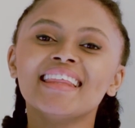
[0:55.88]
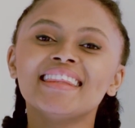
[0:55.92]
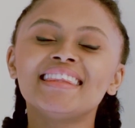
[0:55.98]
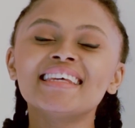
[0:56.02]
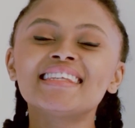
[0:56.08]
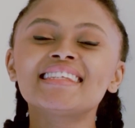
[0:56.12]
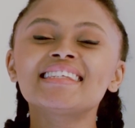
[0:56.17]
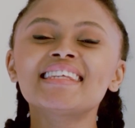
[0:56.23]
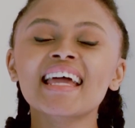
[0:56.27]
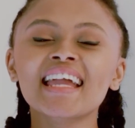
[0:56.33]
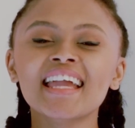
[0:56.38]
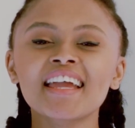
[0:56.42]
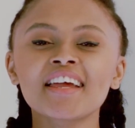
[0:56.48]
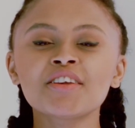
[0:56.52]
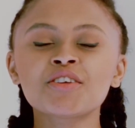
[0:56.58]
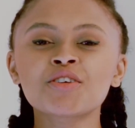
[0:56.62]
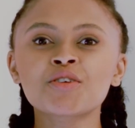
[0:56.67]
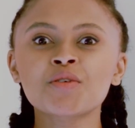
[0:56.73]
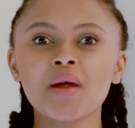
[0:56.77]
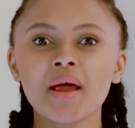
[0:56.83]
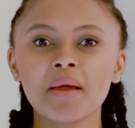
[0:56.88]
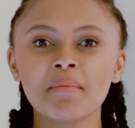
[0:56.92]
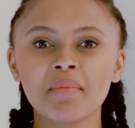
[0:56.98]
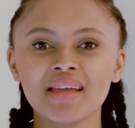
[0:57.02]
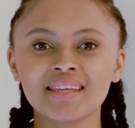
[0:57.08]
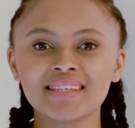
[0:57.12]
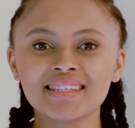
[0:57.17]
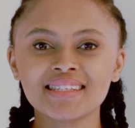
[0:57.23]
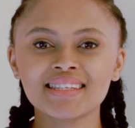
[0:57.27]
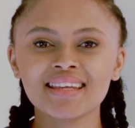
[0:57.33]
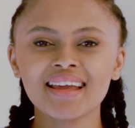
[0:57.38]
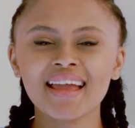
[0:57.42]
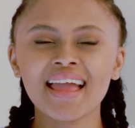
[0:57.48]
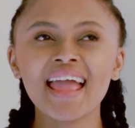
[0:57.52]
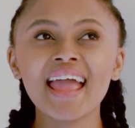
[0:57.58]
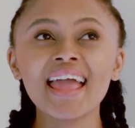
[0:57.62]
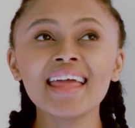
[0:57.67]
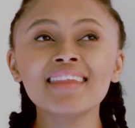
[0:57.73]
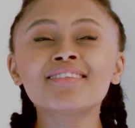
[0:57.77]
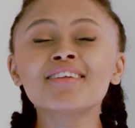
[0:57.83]
the second trimester
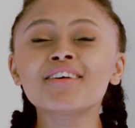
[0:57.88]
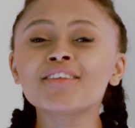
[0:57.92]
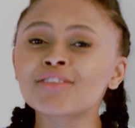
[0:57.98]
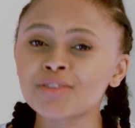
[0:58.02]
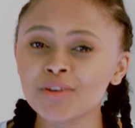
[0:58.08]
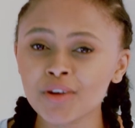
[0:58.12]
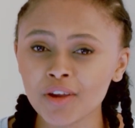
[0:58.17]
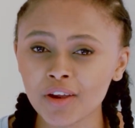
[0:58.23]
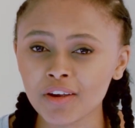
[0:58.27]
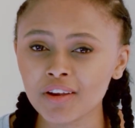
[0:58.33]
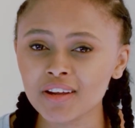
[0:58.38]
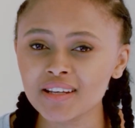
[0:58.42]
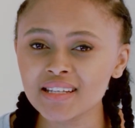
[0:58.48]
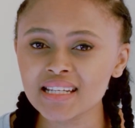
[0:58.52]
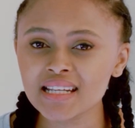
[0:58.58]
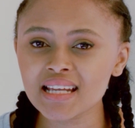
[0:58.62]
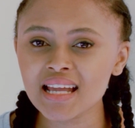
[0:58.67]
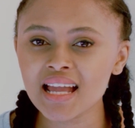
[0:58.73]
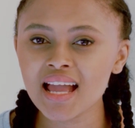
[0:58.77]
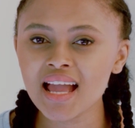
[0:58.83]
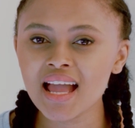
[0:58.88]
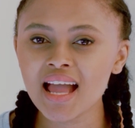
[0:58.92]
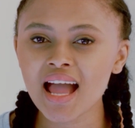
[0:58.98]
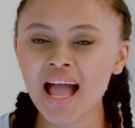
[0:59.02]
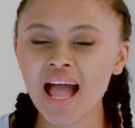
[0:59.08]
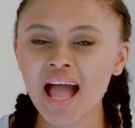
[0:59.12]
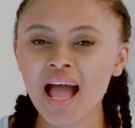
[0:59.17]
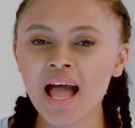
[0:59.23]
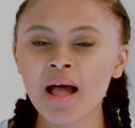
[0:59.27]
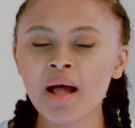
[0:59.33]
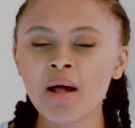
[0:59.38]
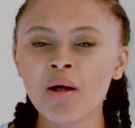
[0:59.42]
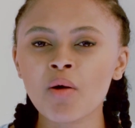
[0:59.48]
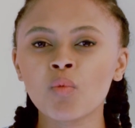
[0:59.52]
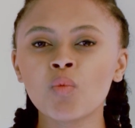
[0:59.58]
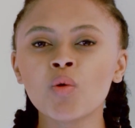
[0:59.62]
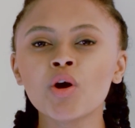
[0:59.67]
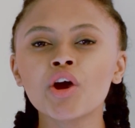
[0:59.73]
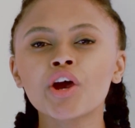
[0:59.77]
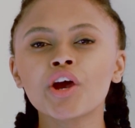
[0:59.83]
and the third
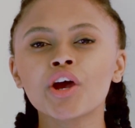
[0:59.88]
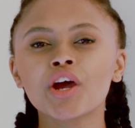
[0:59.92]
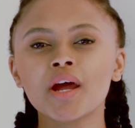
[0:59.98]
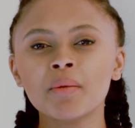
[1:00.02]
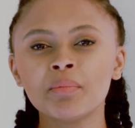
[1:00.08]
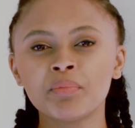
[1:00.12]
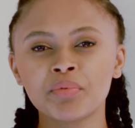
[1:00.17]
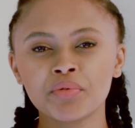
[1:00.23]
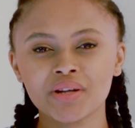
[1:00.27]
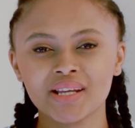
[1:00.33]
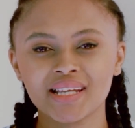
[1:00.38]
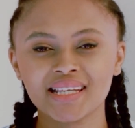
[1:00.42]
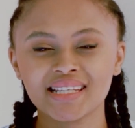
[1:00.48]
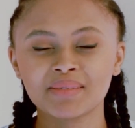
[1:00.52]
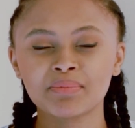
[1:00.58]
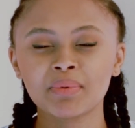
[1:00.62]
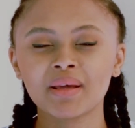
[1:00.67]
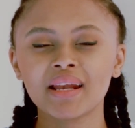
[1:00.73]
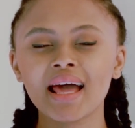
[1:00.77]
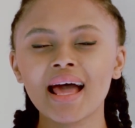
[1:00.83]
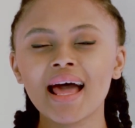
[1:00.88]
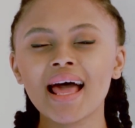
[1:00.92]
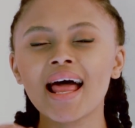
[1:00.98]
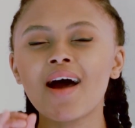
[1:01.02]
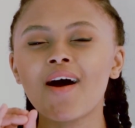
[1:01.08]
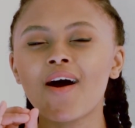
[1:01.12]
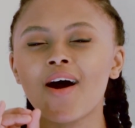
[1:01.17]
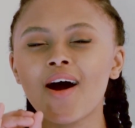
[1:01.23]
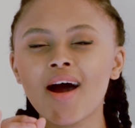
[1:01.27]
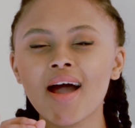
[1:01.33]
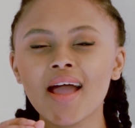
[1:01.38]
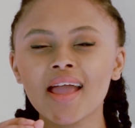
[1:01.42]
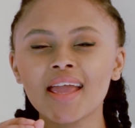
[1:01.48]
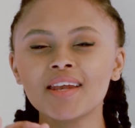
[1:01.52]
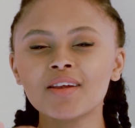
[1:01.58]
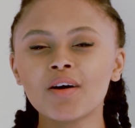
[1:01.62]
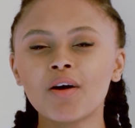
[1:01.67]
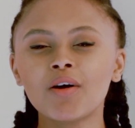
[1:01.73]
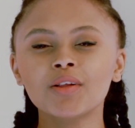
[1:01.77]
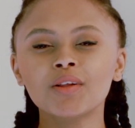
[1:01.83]
were a breeze, but
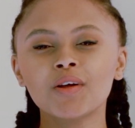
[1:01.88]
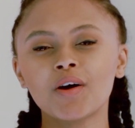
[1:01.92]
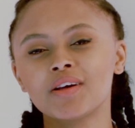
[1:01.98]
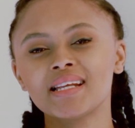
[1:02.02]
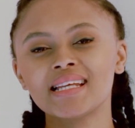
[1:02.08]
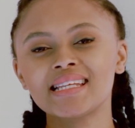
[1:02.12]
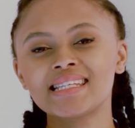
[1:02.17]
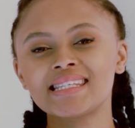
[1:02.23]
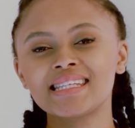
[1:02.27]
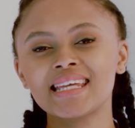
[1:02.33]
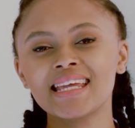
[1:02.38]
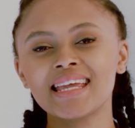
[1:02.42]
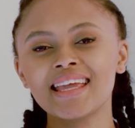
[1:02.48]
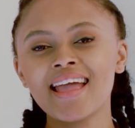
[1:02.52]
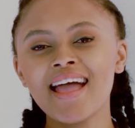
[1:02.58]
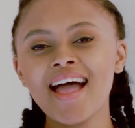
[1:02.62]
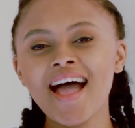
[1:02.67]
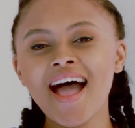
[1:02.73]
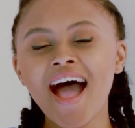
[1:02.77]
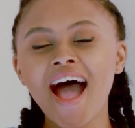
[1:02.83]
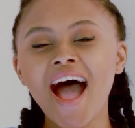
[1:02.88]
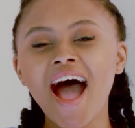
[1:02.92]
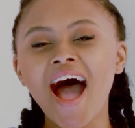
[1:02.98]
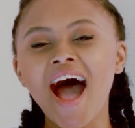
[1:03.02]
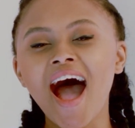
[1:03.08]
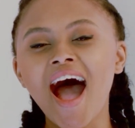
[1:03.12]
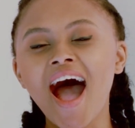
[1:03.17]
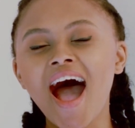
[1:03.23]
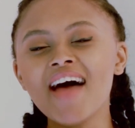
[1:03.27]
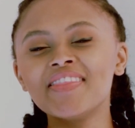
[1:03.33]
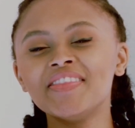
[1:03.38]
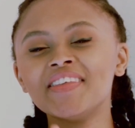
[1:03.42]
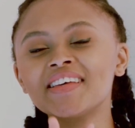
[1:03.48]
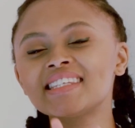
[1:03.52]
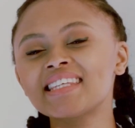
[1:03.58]
in all honesty, the